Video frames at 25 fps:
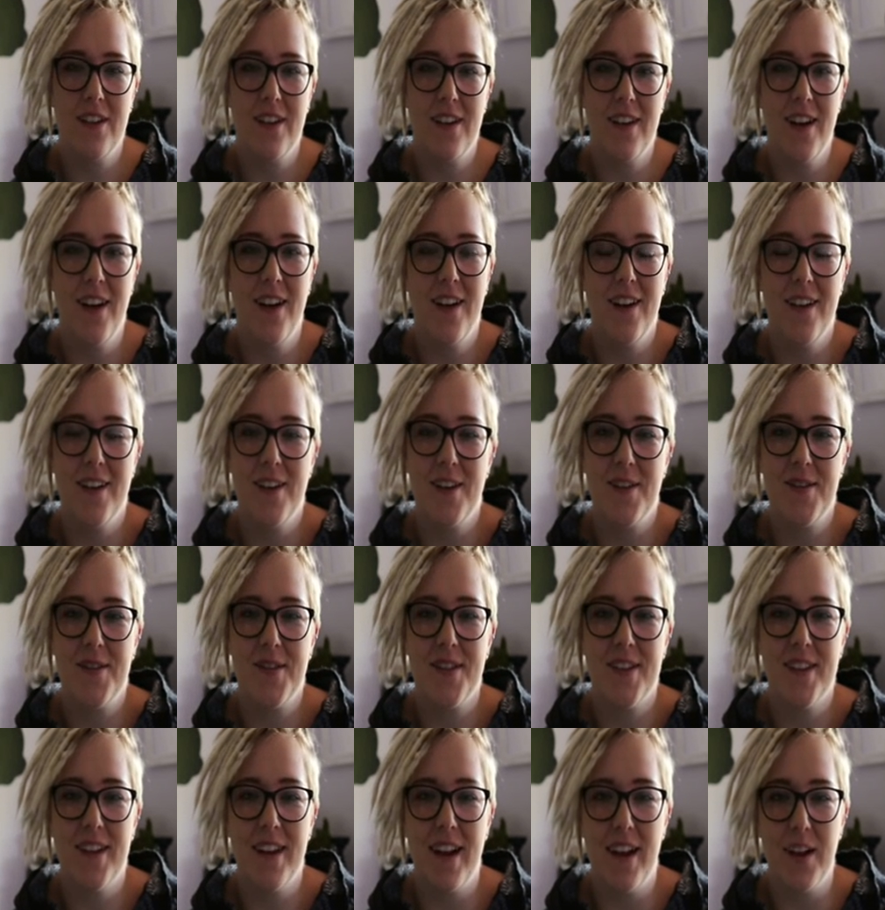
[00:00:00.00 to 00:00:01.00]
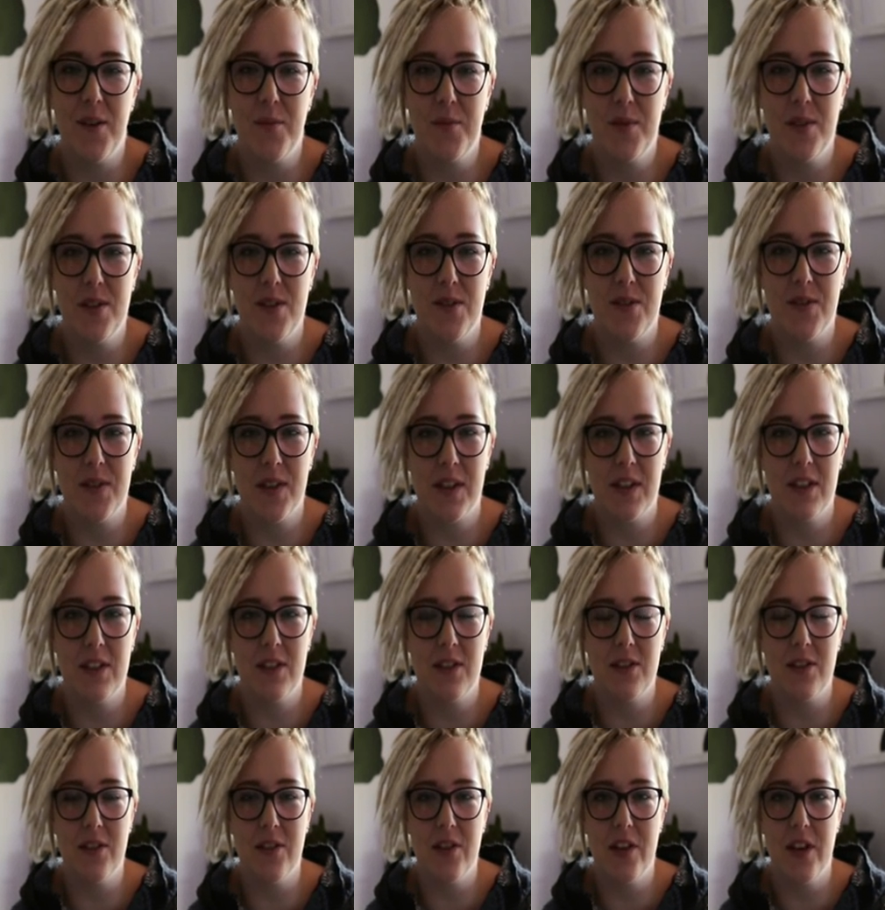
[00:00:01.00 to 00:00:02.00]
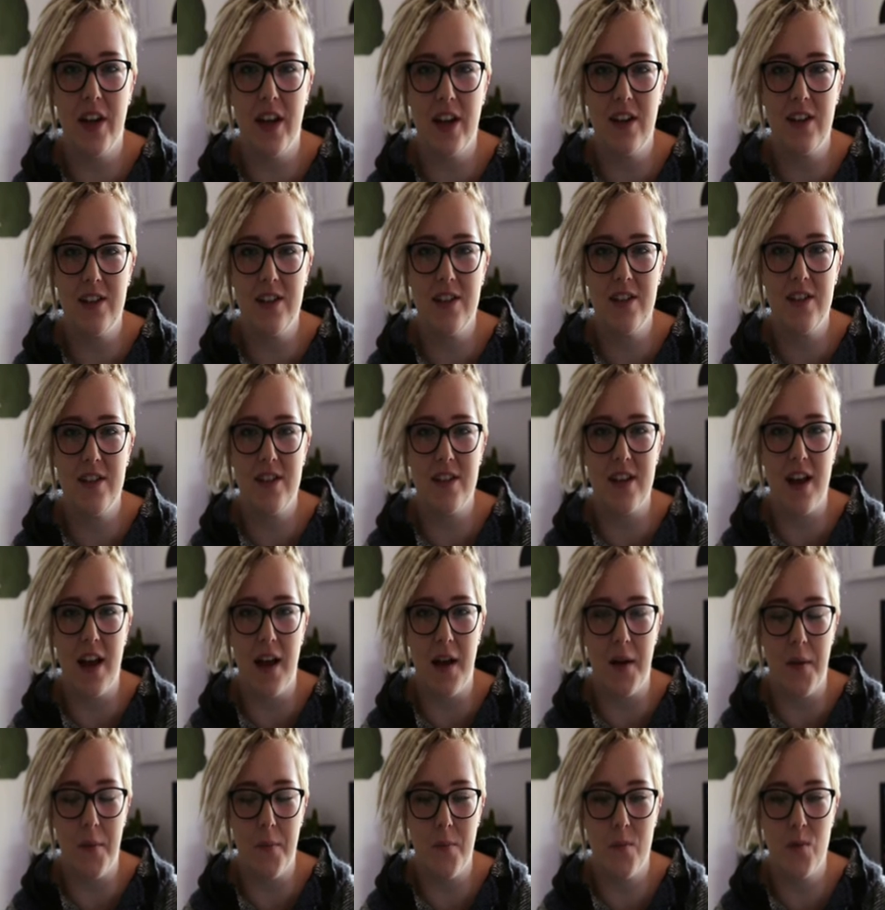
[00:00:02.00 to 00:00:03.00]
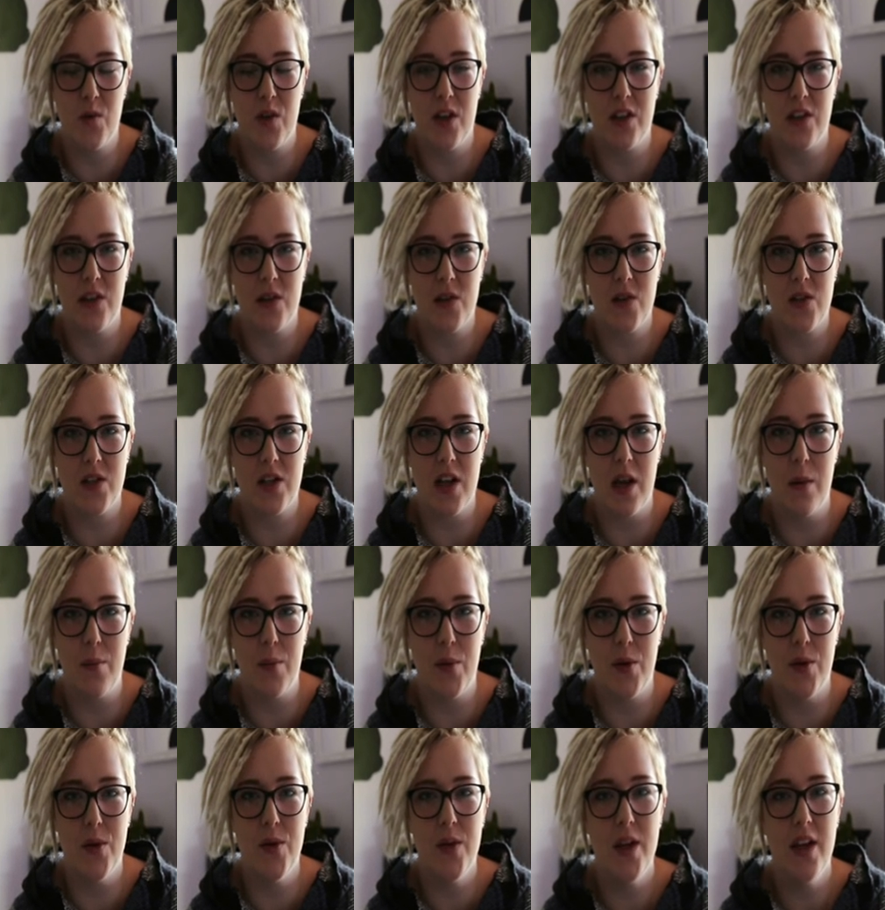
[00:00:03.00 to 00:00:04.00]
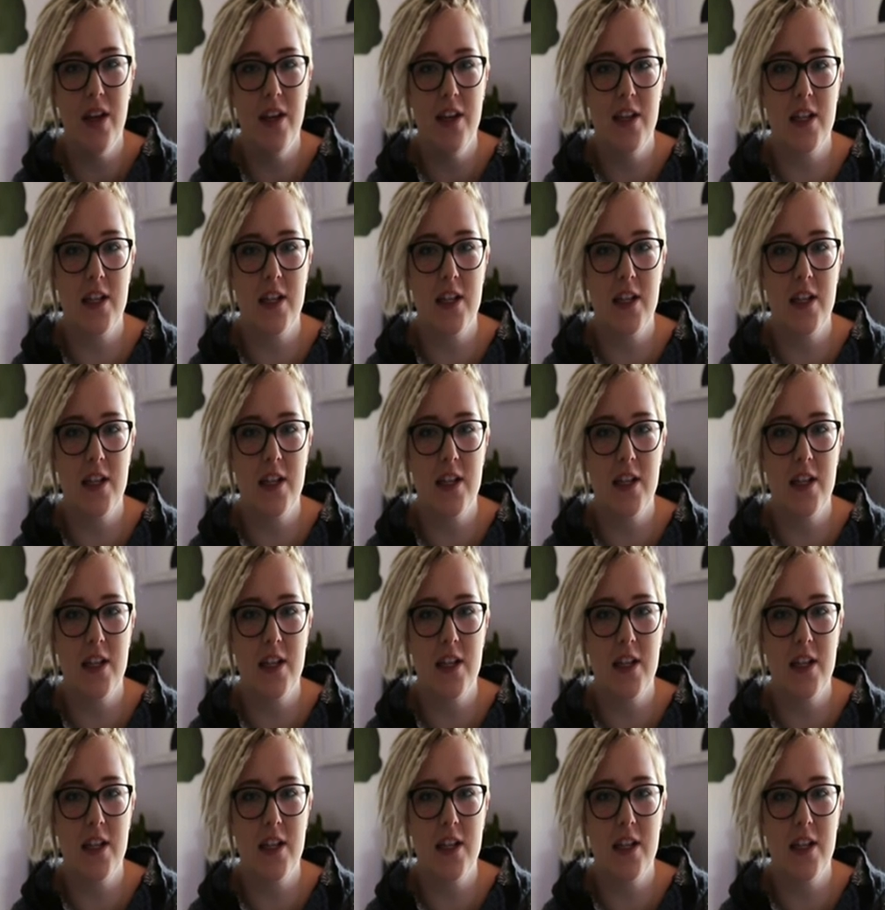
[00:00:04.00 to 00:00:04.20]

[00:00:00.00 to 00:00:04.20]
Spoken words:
Hopefully it helps you find your next dreadlock shampoo,